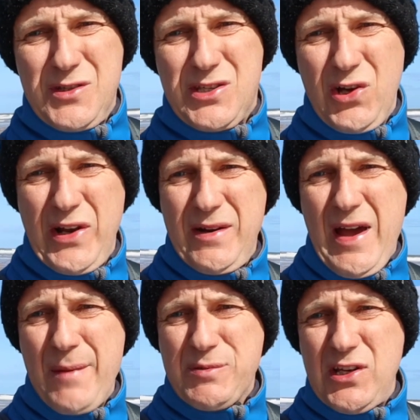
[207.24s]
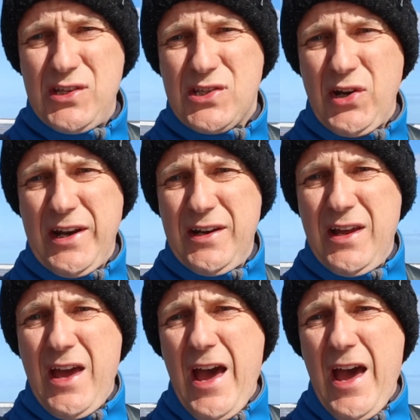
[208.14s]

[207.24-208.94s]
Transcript: Stunning, absolutely stunning.